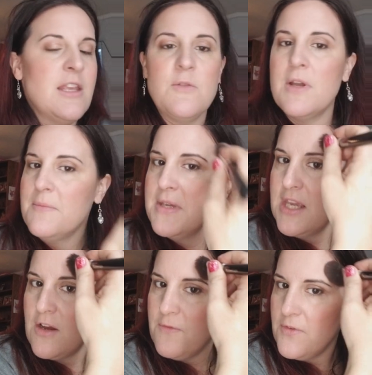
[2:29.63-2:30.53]
You want to be
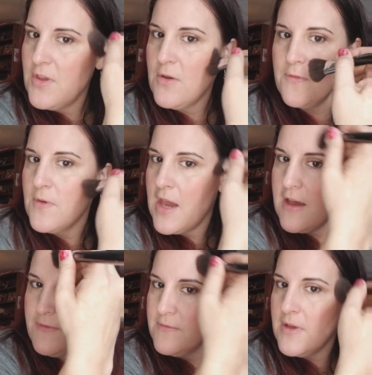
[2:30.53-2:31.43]
careful though, if you
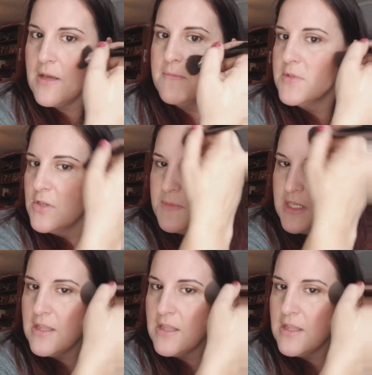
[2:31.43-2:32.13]
have too many